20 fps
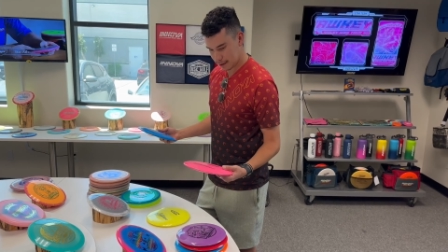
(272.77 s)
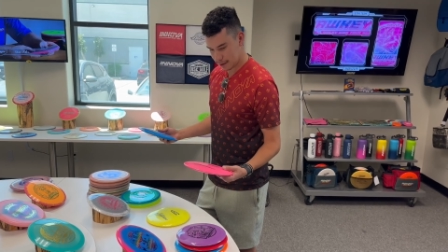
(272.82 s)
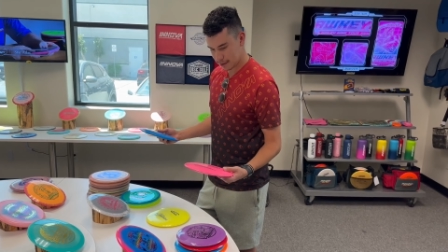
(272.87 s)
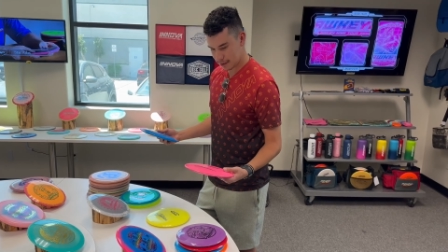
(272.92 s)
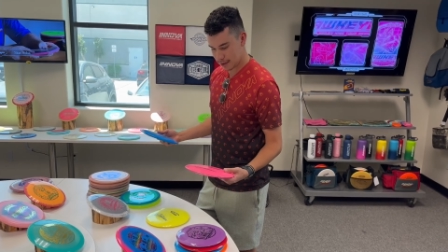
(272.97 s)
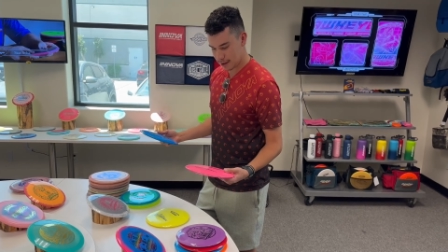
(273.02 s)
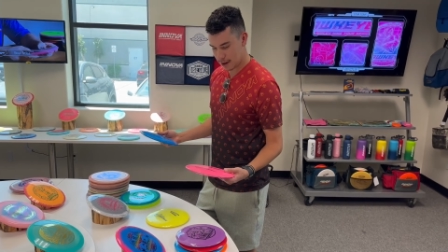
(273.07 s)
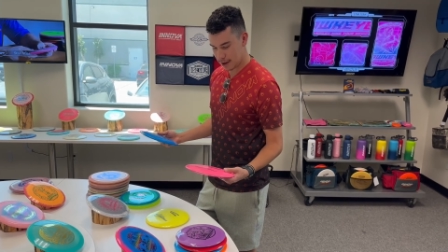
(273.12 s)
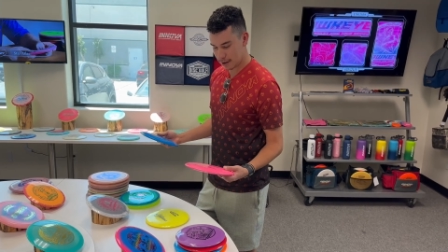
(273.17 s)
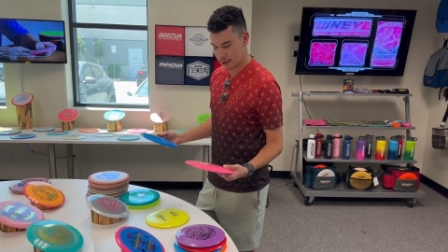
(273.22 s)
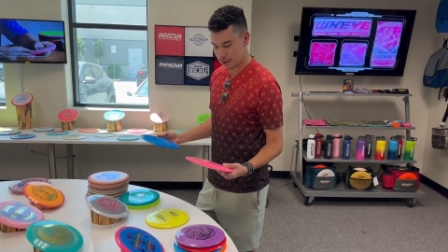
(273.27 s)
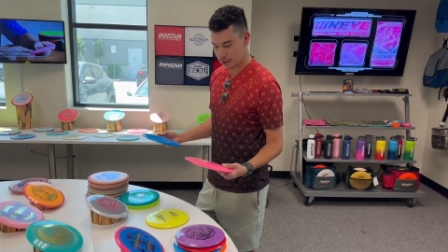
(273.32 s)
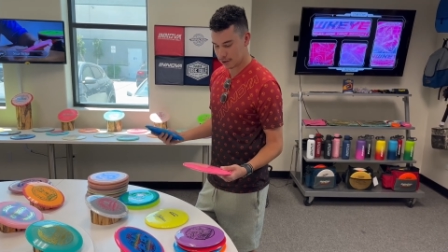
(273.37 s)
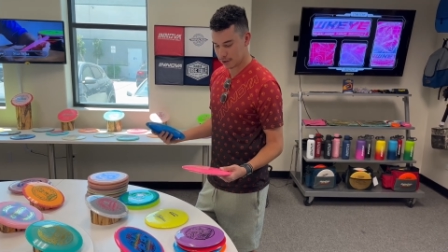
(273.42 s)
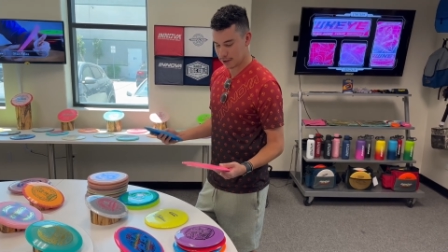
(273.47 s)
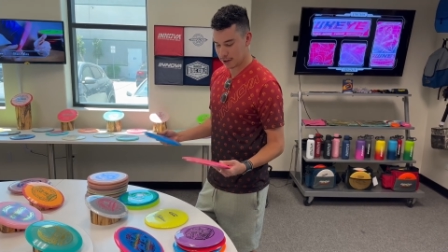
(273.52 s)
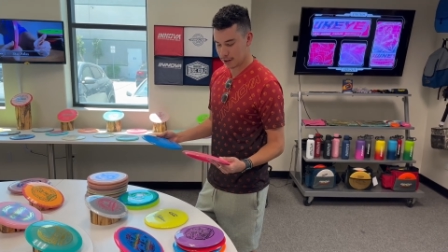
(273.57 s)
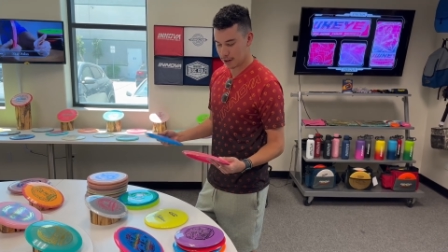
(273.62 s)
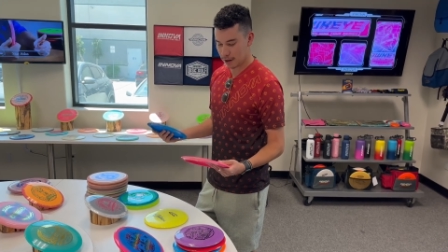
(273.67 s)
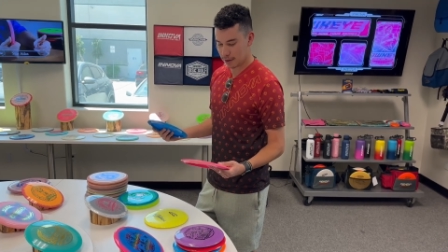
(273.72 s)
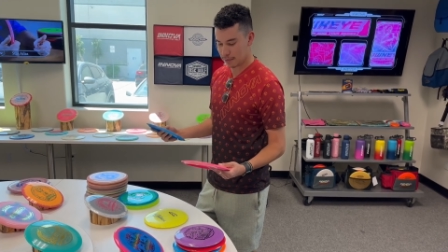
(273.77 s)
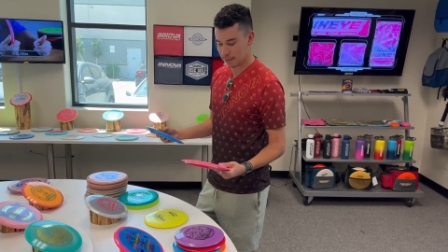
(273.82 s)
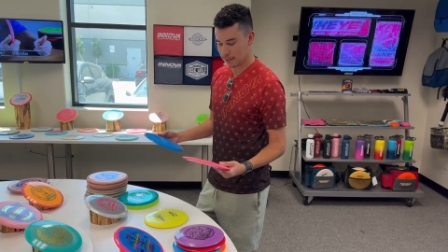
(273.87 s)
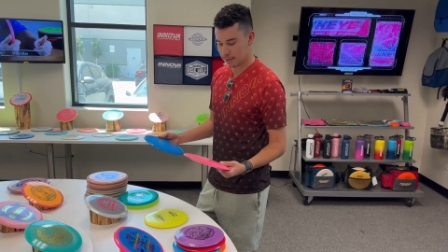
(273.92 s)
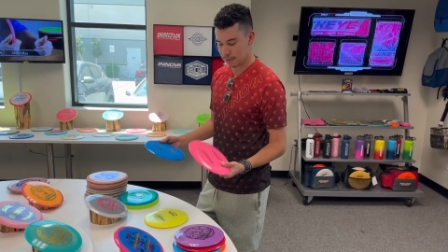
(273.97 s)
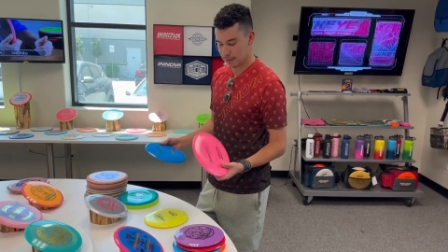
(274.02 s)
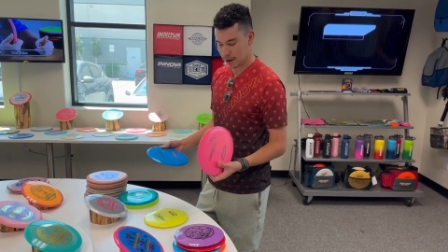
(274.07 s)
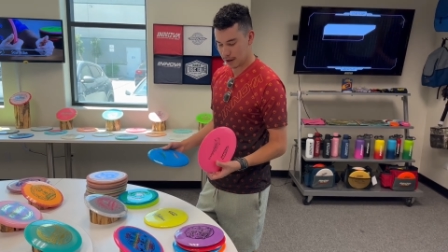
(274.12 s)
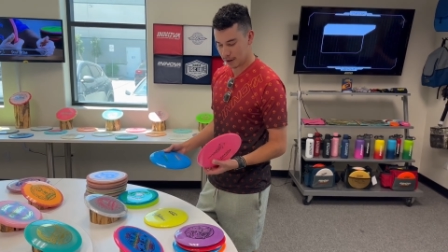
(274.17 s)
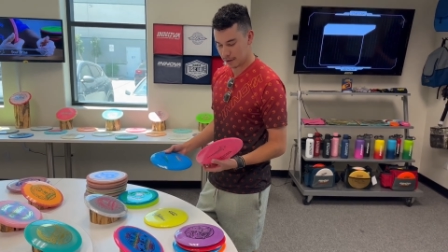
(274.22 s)
so yeah, usually I'm
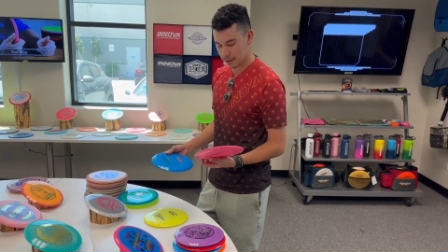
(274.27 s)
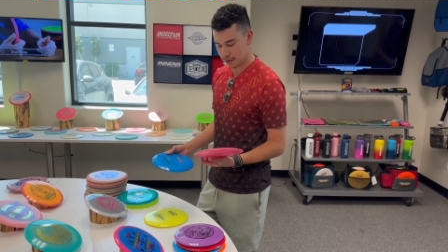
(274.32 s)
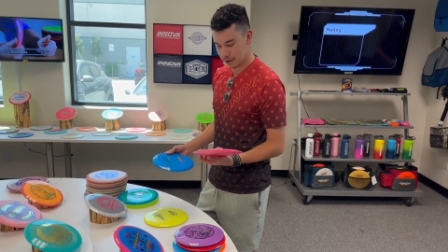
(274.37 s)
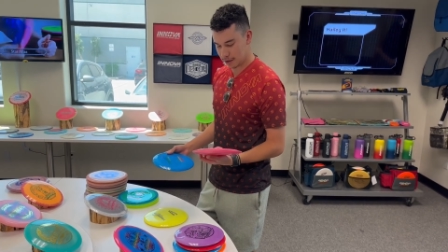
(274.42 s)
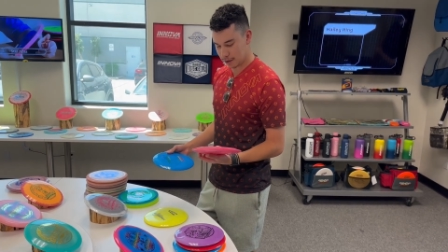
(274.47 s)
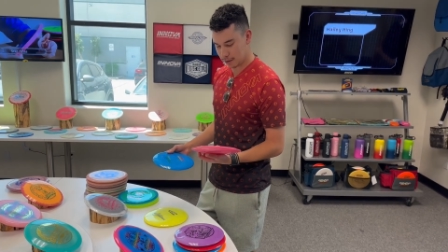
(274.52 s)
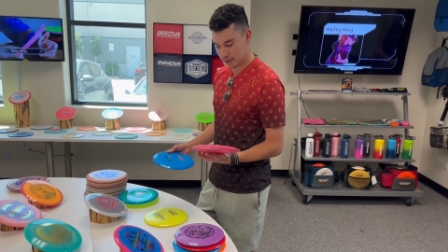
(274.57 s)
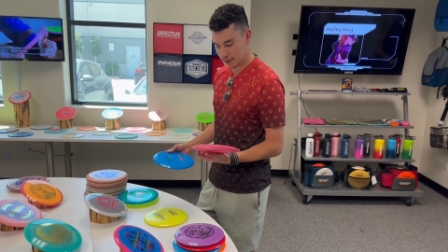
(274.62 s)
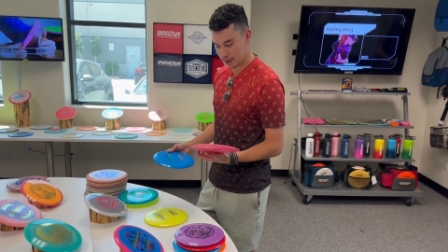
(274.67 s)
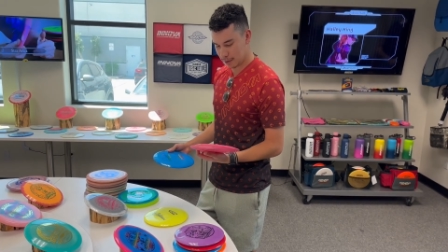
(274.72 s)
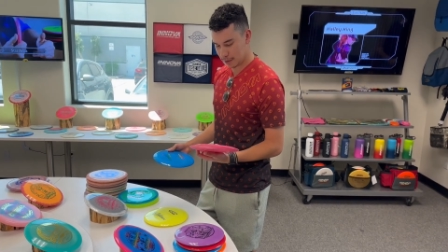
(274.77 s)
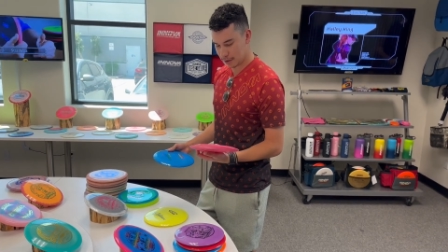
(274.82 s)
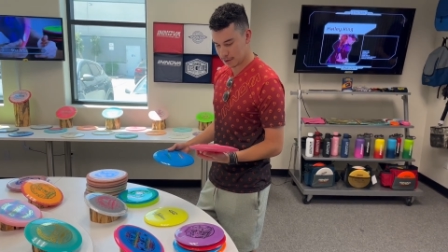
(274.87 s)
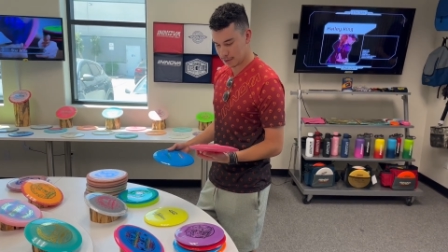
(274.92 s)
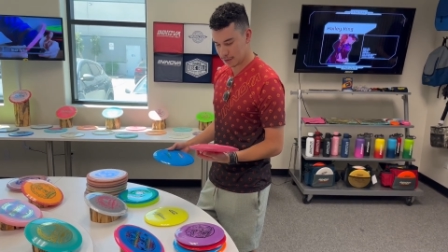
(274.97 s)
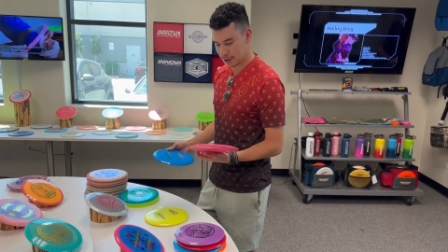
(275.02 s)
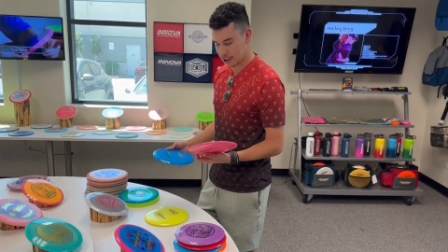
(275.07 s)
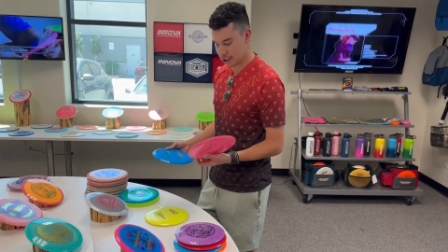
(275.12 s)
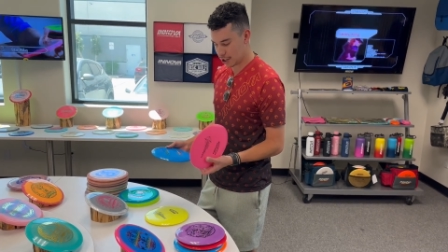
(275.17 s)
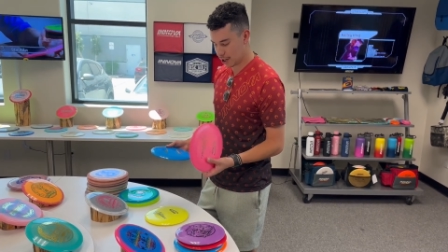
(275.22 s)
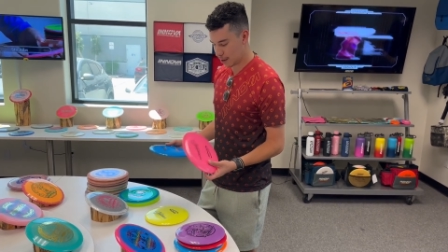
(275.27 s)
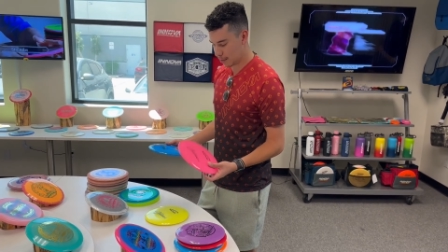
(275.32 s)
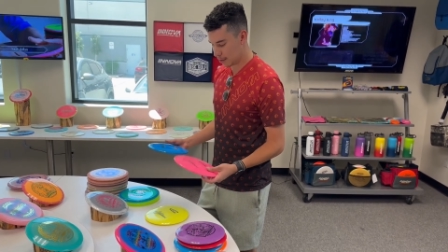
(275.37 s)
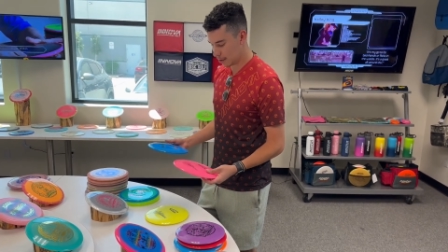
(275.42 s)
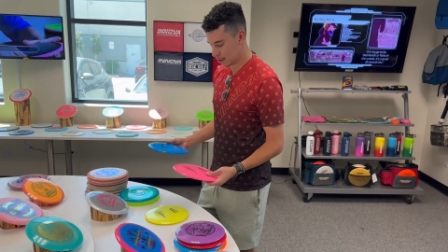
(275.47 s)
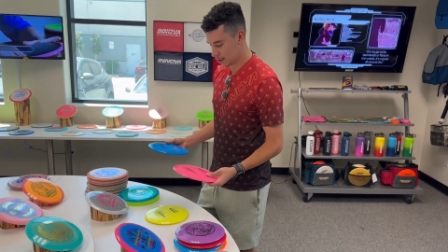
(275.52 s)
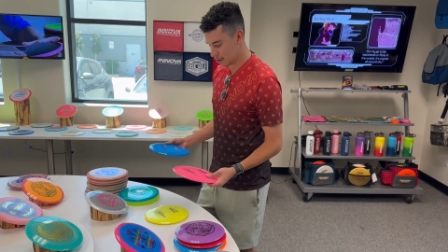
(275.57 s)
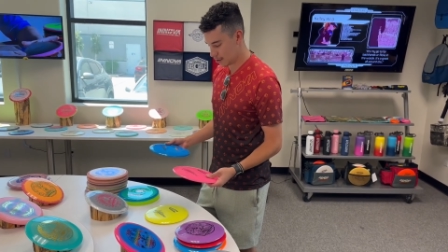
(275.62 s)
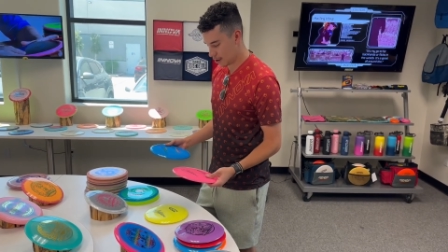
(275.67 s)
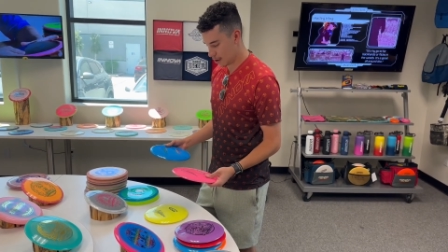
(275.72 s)
indifferent between
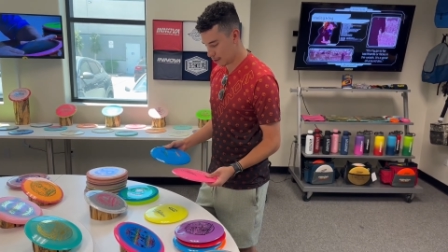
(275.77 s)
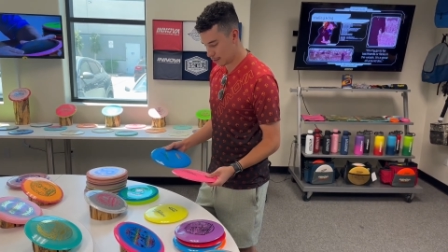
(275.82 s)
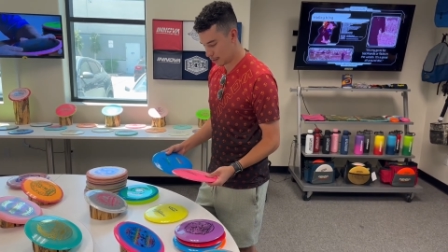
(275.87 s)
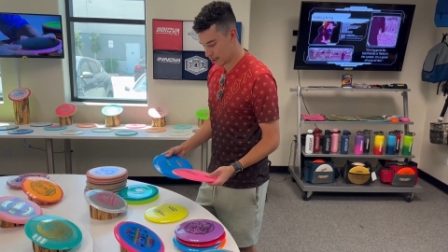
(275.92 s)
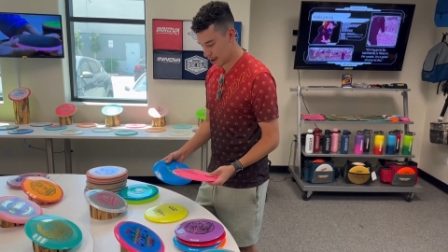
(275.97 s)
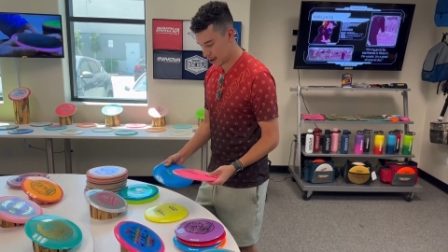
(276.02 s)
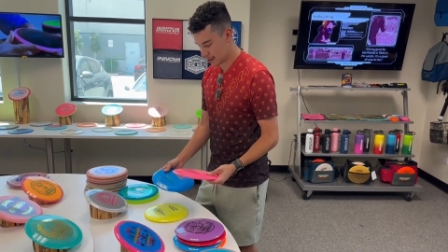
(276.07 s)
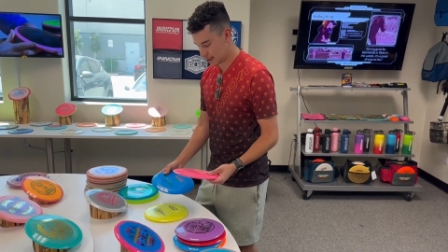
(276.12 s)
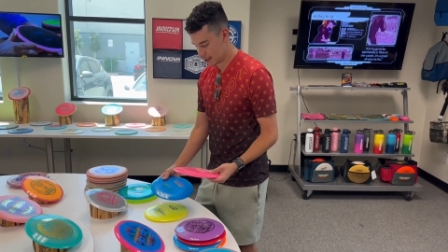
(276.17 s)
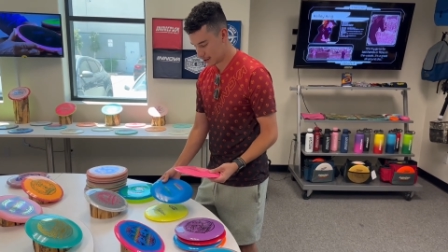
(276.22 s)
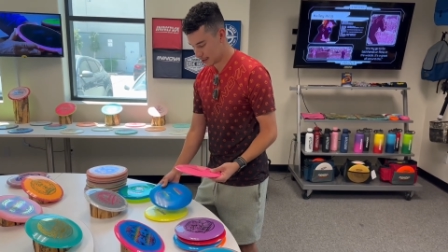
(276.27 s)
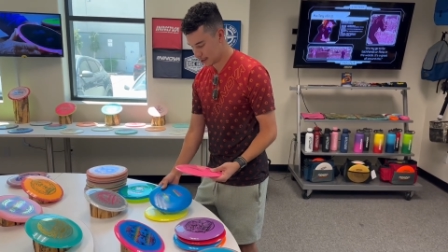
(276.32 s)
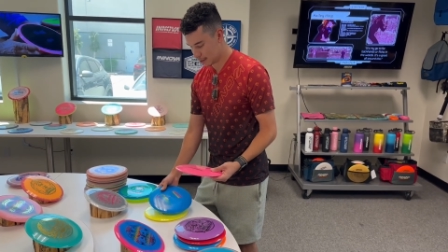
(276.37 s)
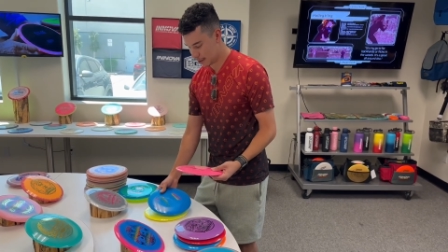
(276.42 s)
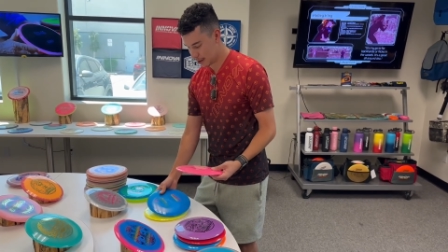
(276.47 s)
Champion and Star Plastic,